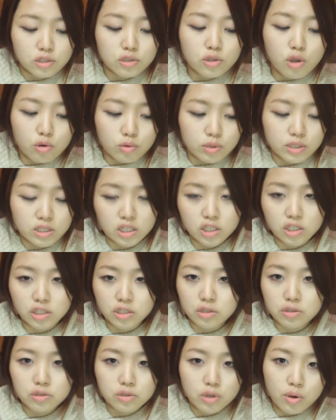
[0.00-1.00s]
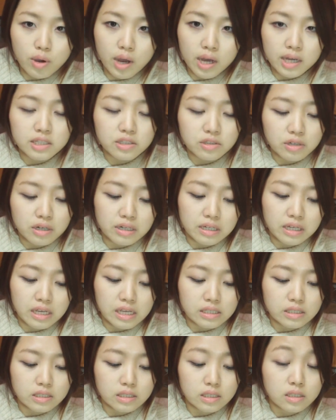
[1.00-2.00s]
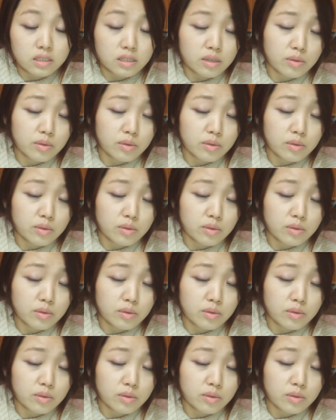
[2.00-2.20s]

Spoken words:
no addition, no hydrating essence.